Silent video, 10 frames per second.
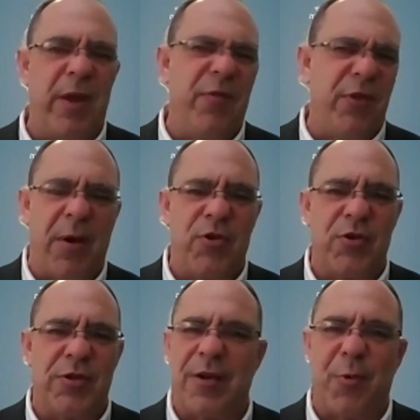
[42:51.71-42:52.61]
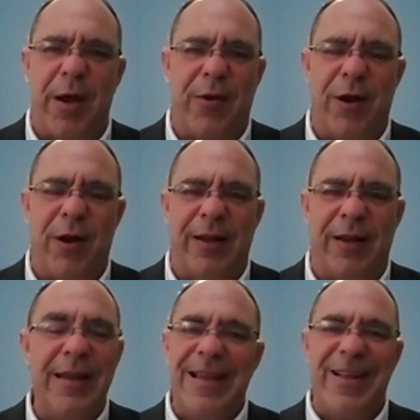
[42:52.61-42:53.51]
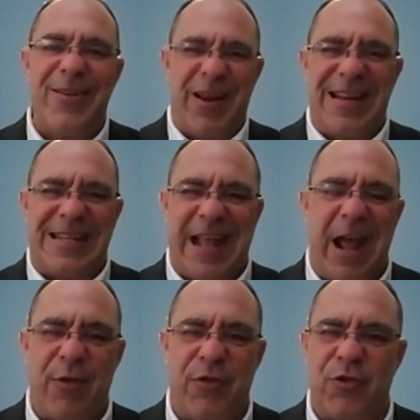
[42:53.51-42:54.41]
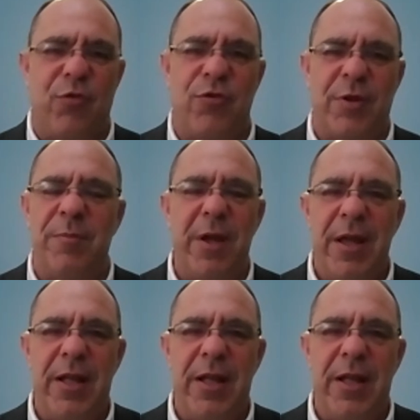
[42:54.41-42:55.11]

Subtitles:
even though, as you said quite correctly, it's really South Jerusalem.